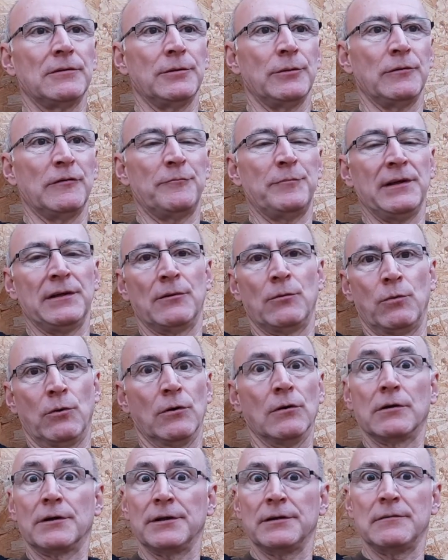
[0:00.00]
who have been
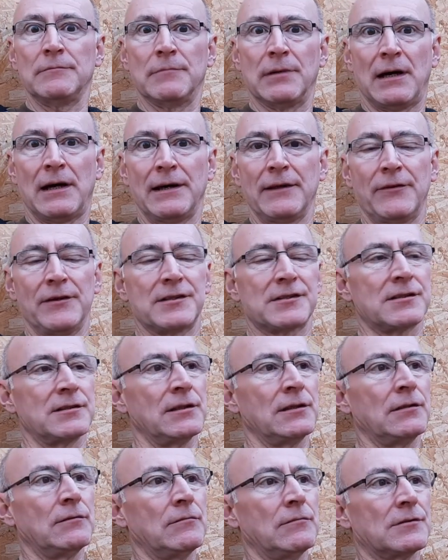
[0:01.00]
awoken by this
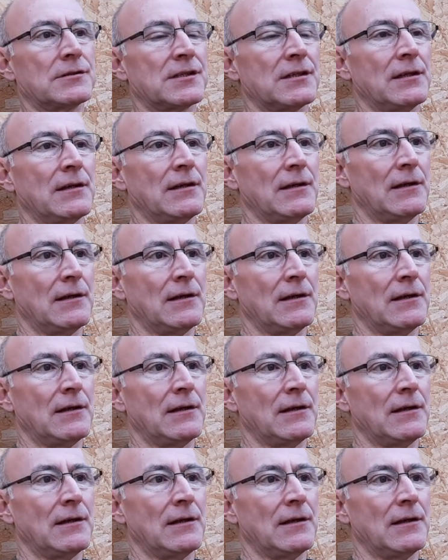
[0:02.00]
news